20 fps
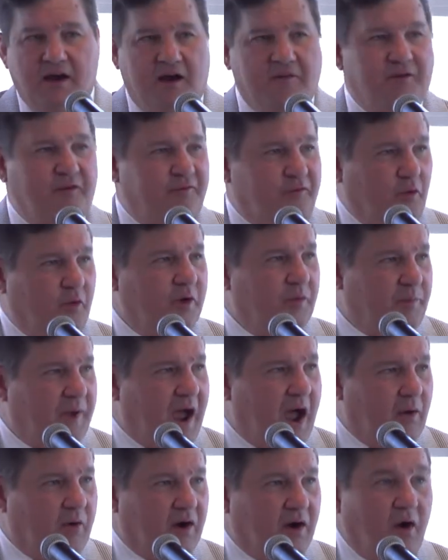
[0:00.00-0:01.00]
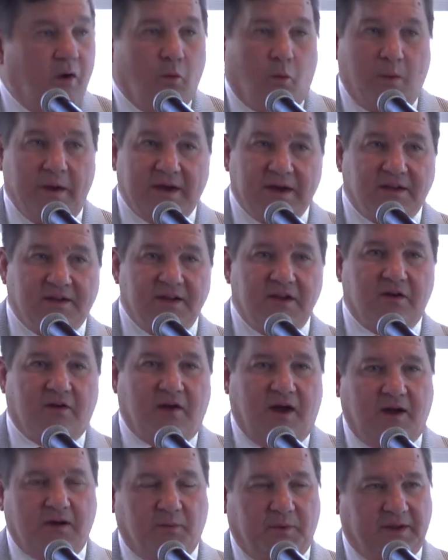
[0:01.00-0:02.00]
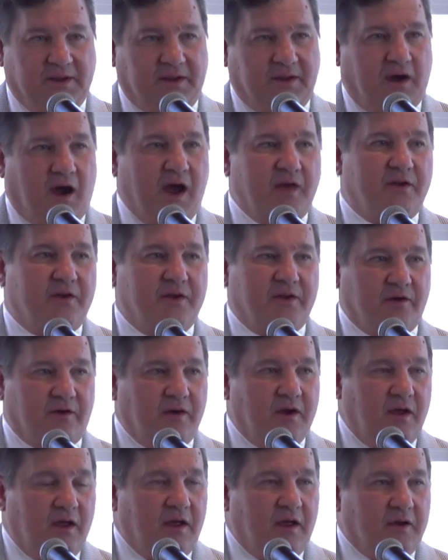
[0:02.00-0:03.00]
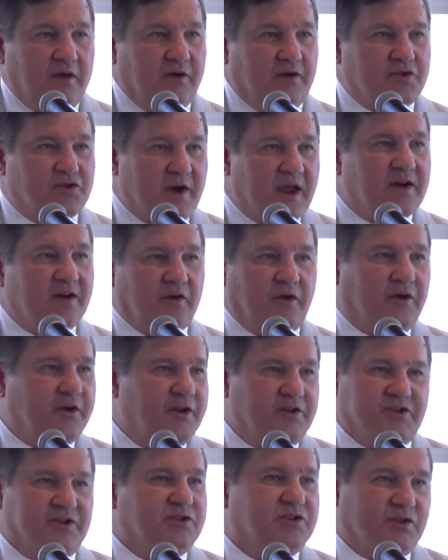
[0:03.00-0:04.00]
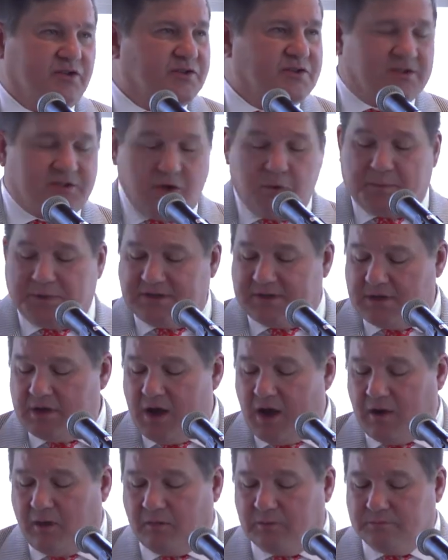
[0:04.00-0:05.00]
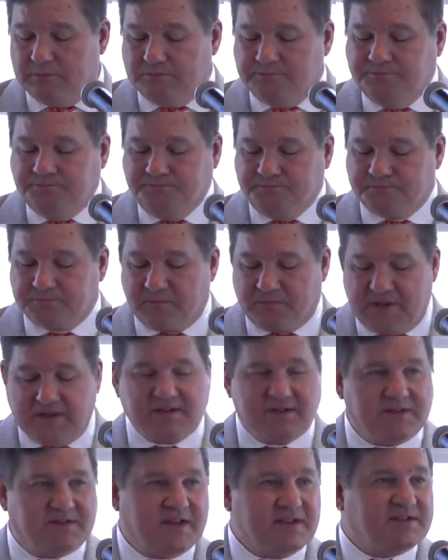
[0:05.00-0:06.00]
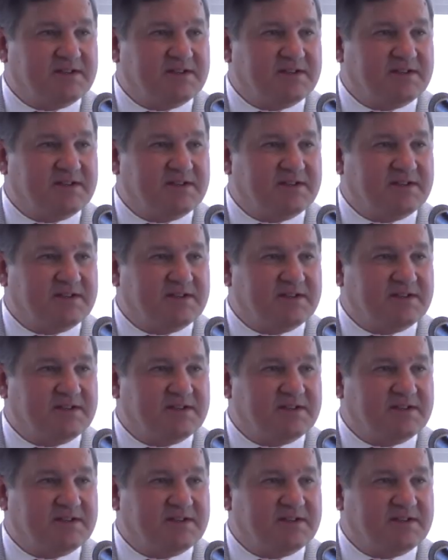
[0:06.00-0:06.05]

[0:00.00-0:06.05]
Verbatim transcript: of a foreign power, wittingly or unwittingly. Either you're a traitor or you're just too stupid to know. So